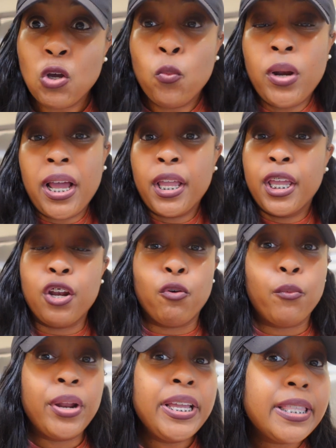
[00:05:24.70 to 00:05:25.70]
But I can get a
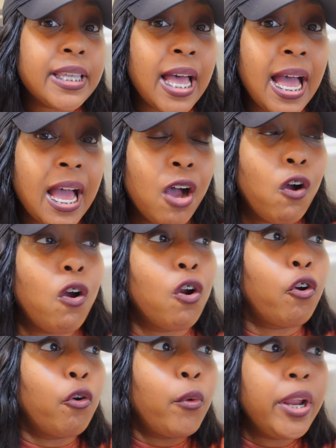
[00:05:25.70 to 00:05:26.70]
retie
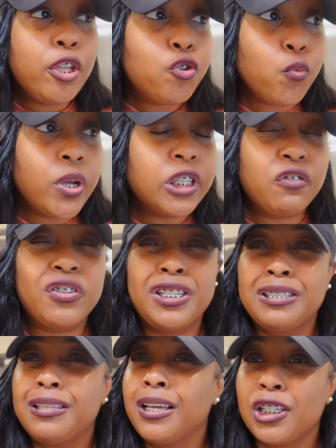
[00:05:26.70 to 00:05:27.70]
or a retwist for
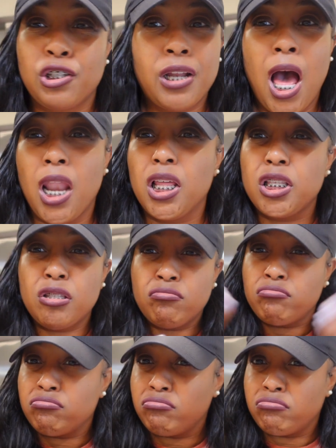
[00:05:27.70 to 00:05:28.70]
just $100.
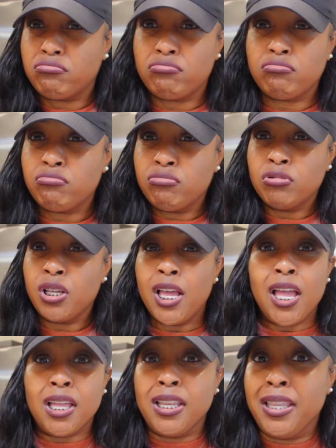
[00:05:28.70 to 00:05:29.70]

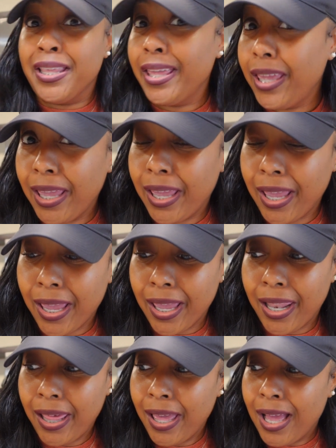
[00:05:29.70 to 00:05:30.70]

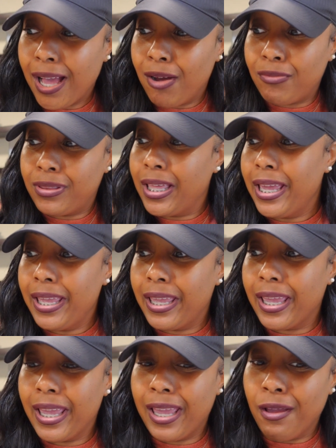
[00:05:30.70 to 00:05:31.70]
Then I'm
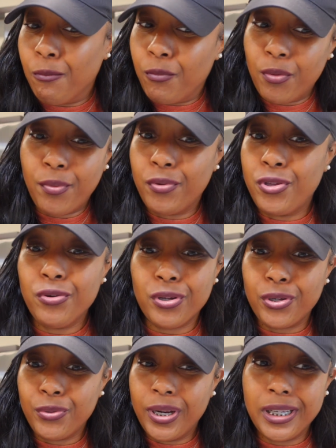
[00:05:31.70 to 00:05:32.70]
thinking, boo boo, you can
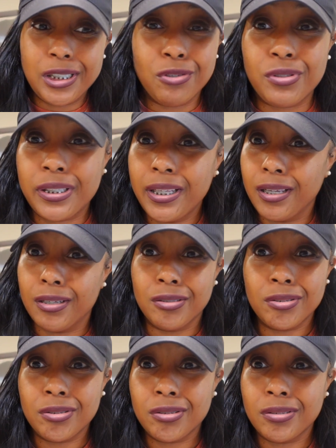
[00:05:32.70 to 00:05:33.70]
do that yourself.
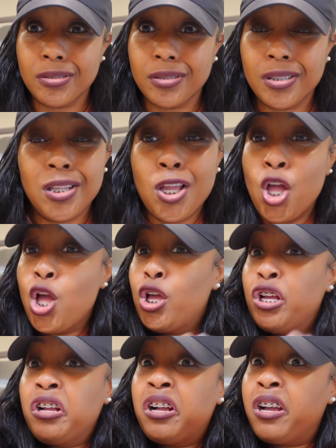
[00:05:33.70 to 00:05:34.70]

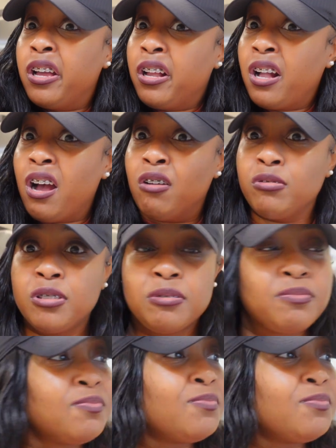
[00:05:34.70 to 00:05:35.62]
Cutting costs.